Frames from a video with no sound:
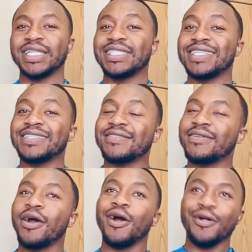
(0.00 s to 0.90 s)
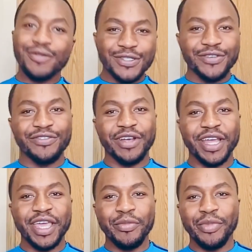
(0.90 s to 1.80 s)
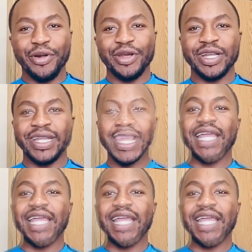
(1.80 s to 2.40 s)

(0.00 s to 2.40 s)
This is also very important